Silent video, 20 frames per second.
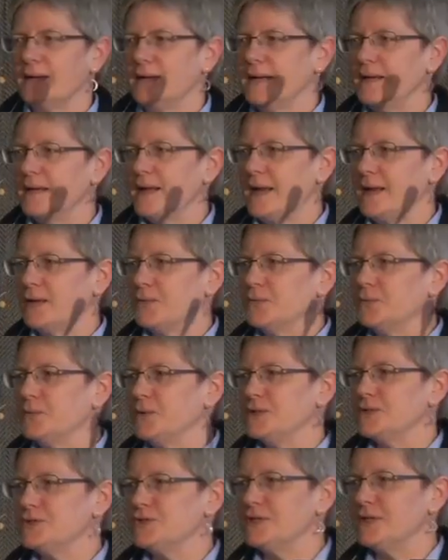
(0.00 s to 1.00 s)
inadequate
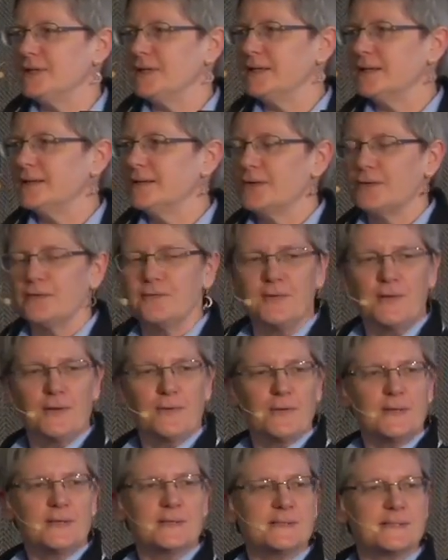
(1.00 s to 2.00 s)
winter chill in a lot of
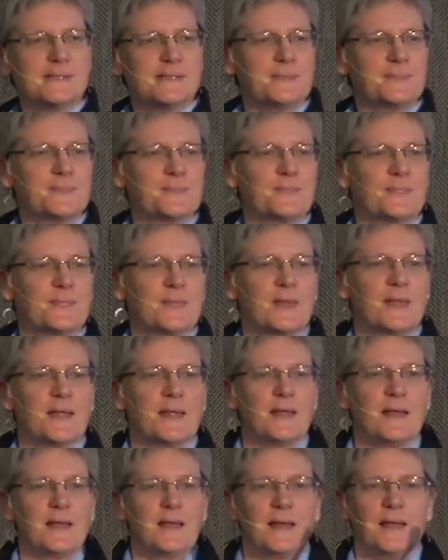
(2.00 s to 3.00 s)
areas,
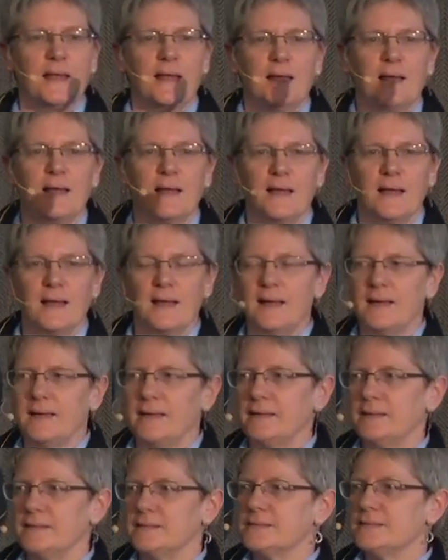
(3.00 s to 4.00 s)

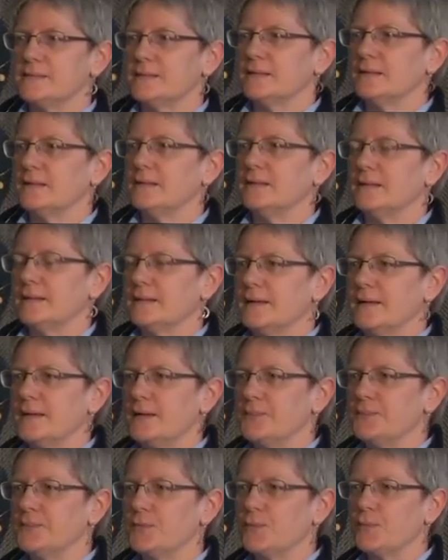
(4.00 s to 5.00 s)
and
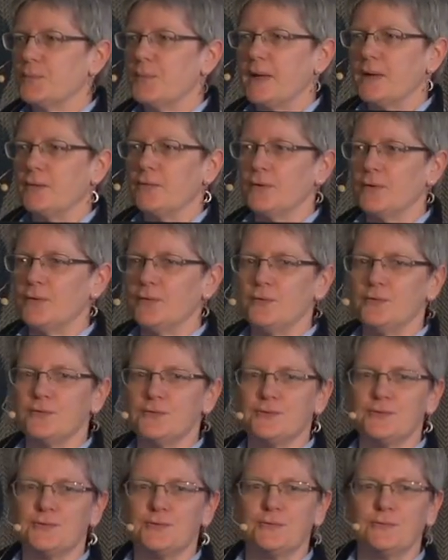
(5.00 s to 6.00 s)
Rebecca
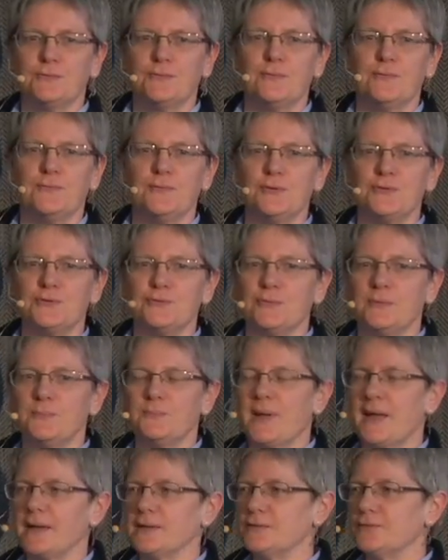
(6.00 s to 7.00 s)
alluded to the future
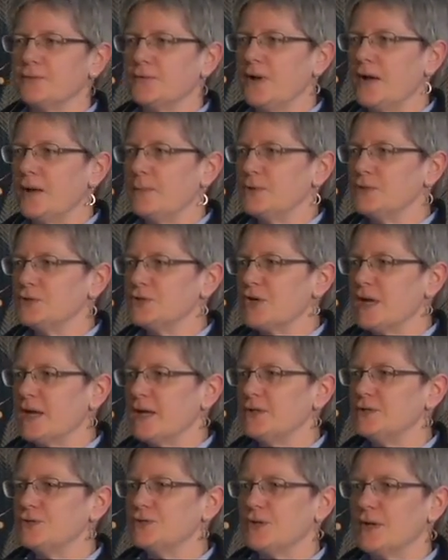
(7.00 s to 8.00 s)
impact of climate
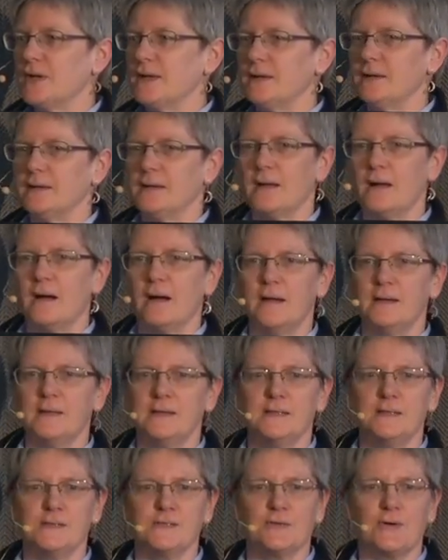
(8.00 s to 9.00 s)
change, and
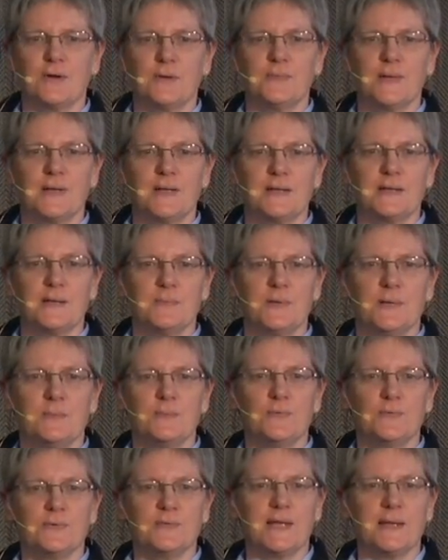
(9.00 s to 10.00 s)
Heidi described that in a bit
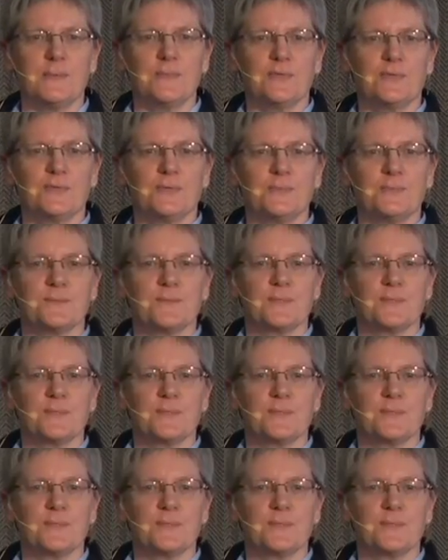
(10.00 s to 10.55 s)
more depth.